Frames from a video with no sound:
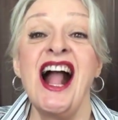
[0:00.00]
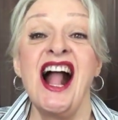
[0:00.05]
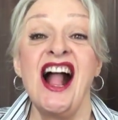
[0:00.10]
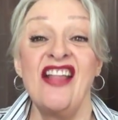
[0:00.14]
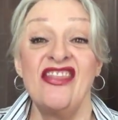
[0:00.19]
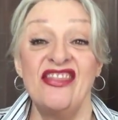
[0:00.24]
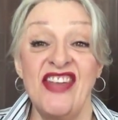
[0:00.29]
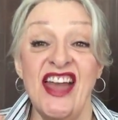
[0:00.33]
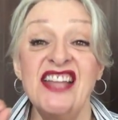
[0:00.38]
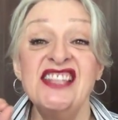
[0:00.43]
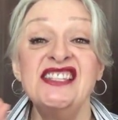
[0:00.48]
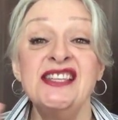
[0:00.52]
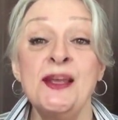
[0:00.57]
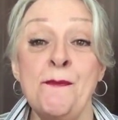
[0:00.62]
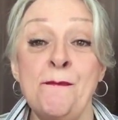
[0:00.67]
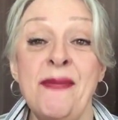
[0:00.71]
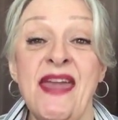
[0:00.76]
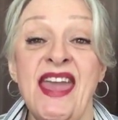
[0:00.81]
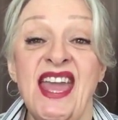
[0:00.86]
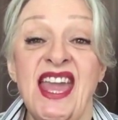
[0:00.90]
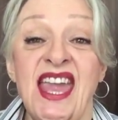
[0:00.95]
that's a
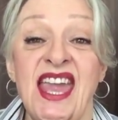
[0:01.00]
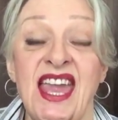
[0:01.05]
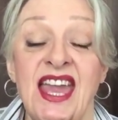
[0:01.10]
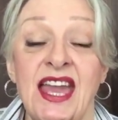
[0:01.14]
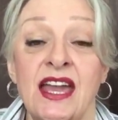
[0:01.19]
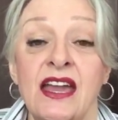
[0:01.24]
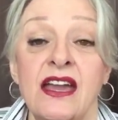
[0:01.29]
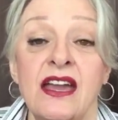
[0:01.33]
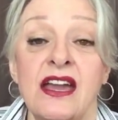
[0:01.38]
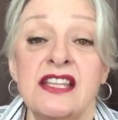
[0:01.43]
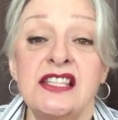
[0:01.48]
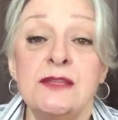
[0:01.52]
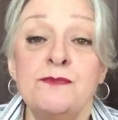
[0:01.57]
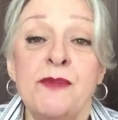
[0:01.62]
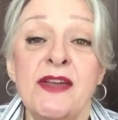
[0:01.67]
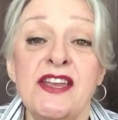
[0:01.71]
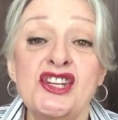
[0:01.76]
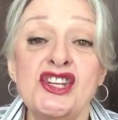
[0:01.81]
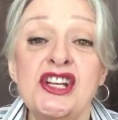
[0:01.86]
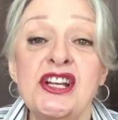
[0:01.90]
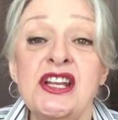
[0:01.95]
biggie,
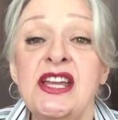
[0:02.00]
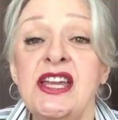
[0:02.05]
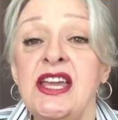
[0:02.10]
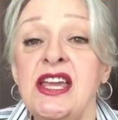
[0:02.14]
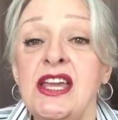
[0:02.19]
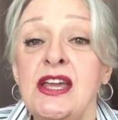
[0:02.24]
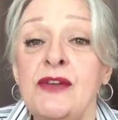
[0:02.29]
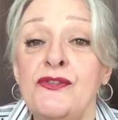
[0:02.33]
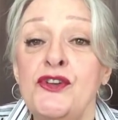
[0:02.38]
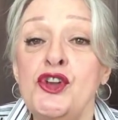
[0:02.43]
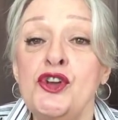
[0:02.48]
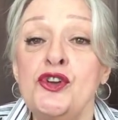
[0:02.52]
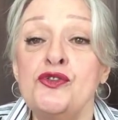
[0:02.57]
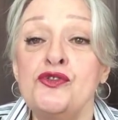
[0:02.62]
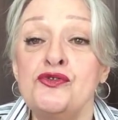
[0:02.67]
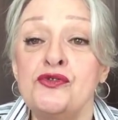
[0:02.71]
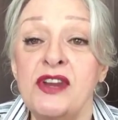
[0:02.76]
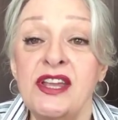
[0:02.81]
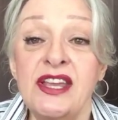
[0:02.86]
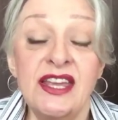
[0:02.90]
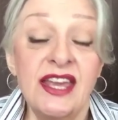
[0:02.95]
especially if you're
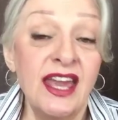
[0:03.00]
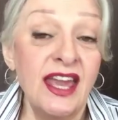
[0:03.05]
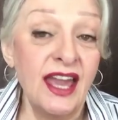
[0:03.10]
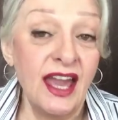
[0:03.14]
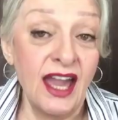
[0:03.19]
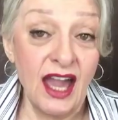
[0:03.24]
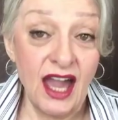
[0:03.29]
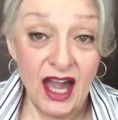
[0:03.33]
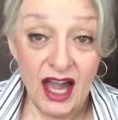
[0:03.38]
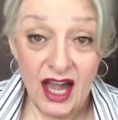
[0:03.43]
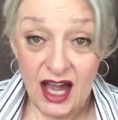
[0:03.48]
drinking